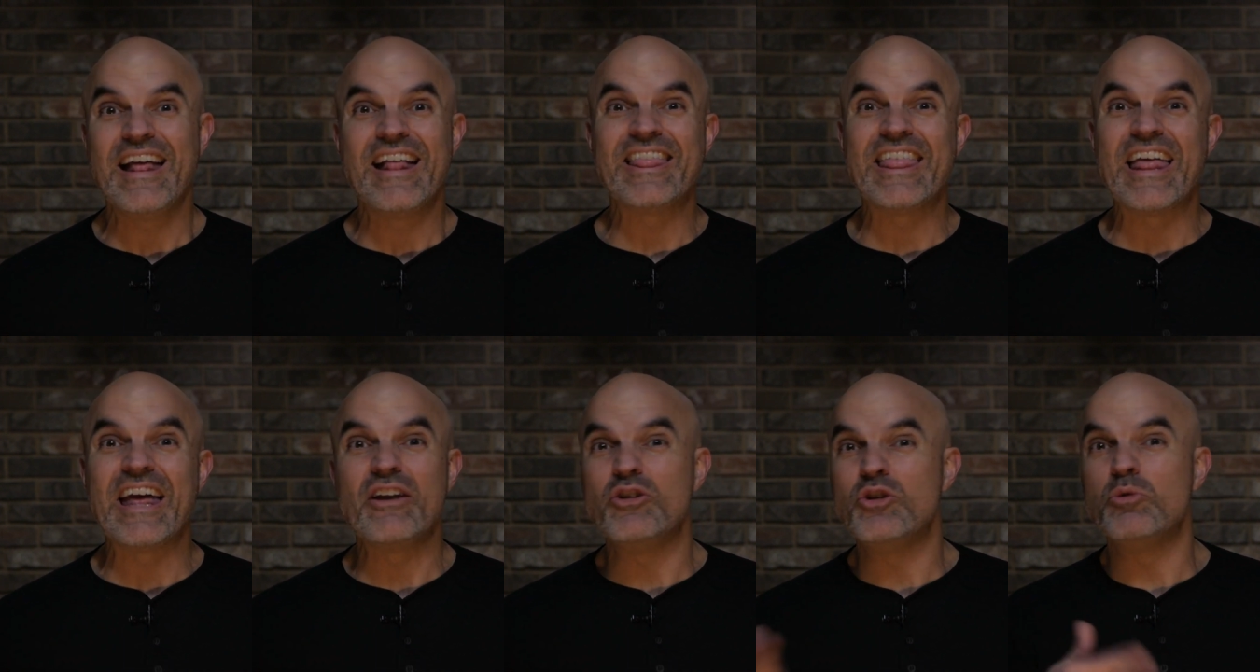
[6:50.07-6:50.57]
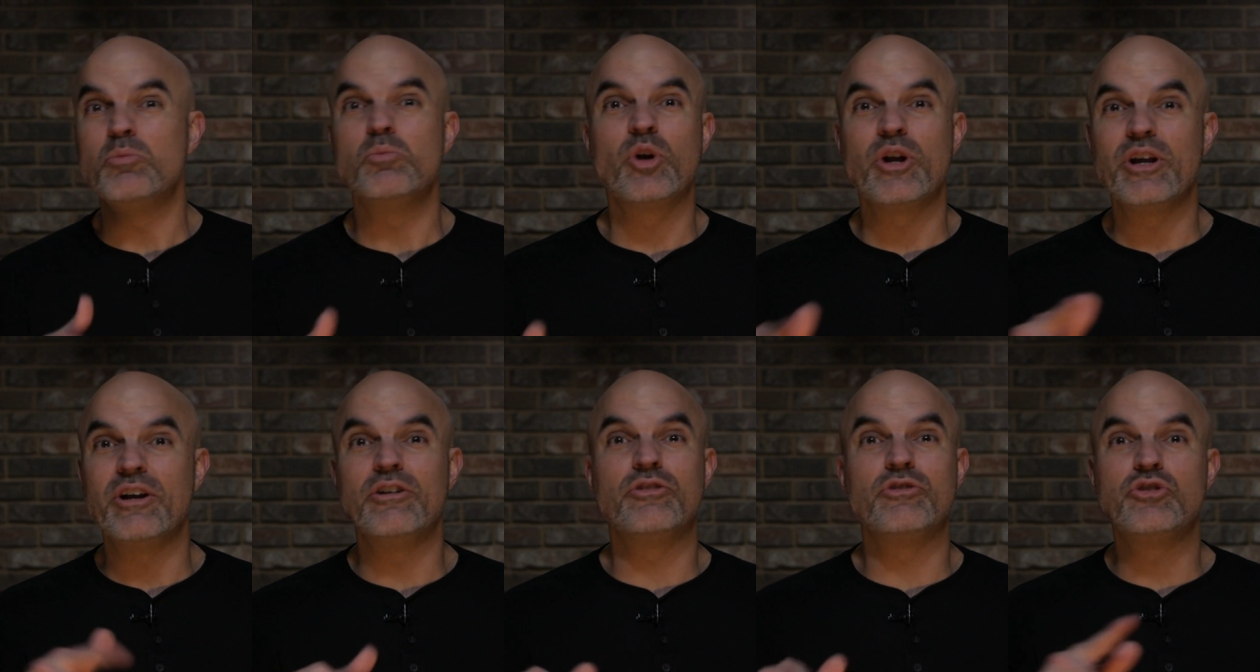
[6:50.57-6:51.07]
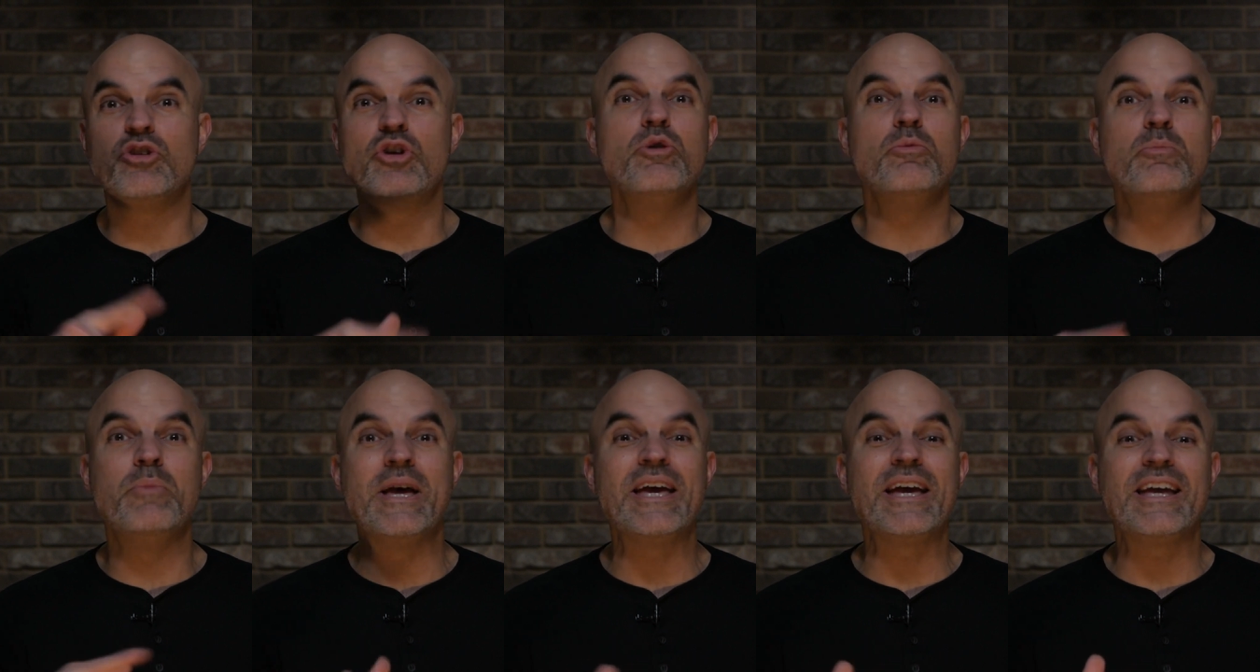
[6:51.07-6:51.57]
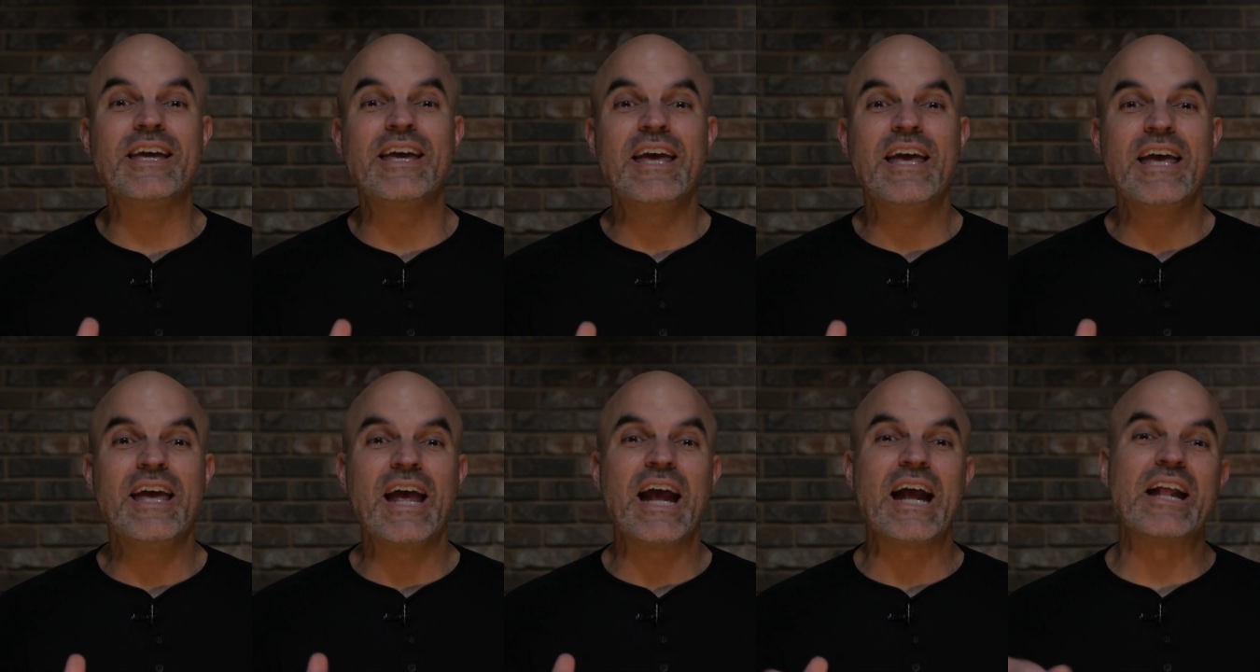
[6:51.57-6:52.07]
That numerator is too big,
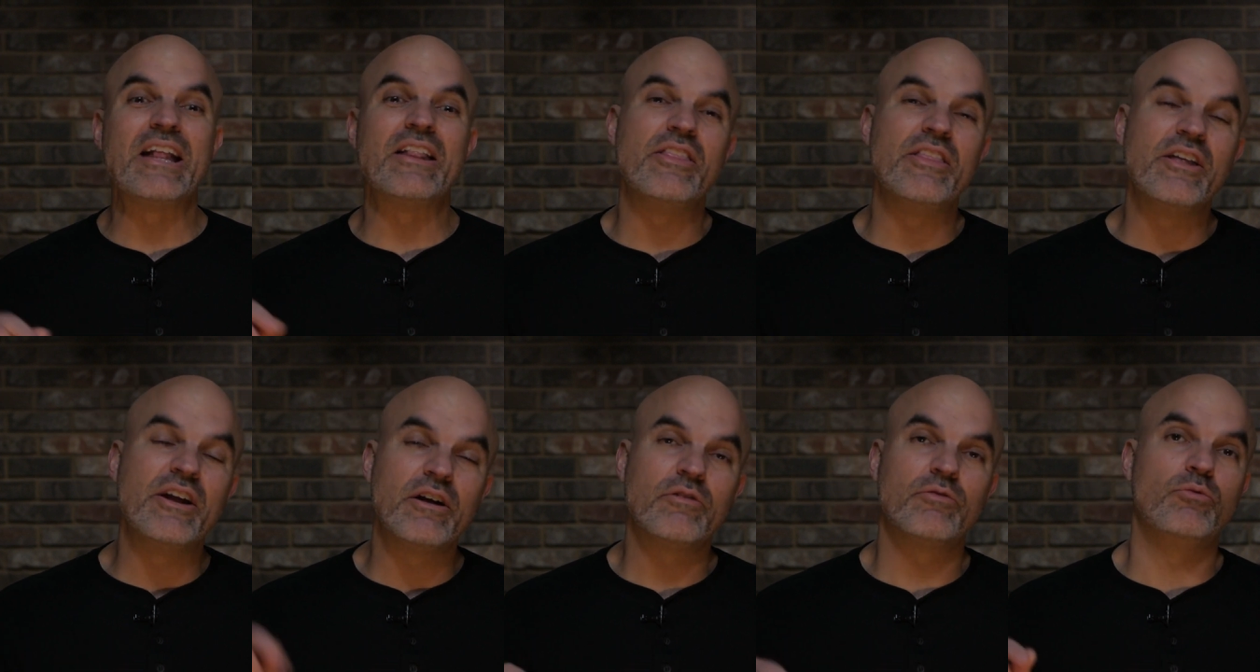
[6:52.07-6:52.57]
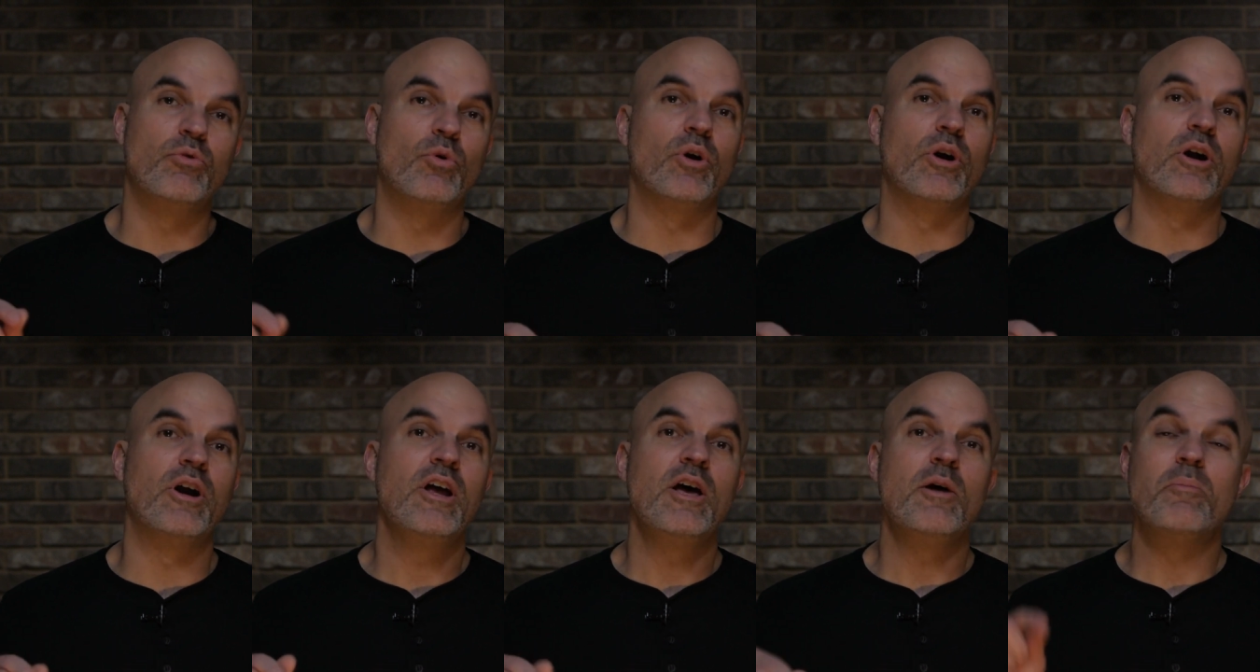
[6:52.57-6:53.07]
and therefore,